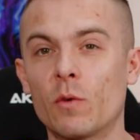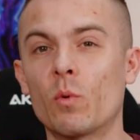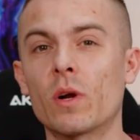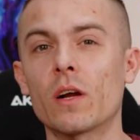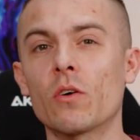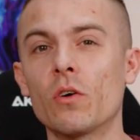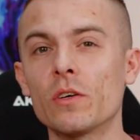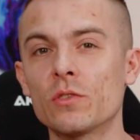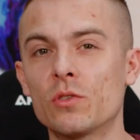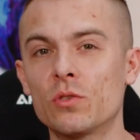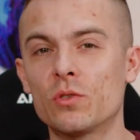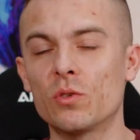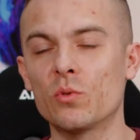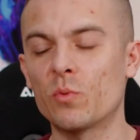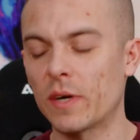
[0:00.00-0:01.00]
Now, what I'm going to
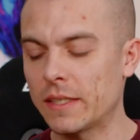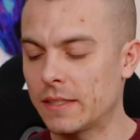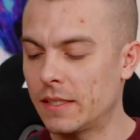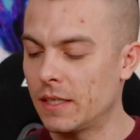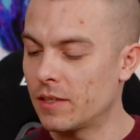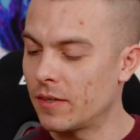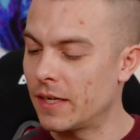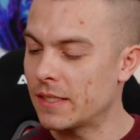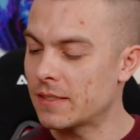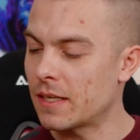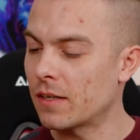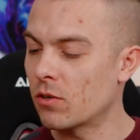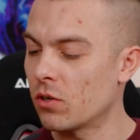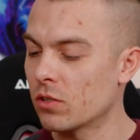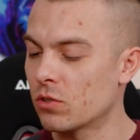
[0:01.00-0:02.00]
do right here is
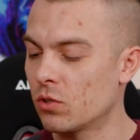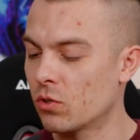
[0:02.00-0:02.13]
I'm going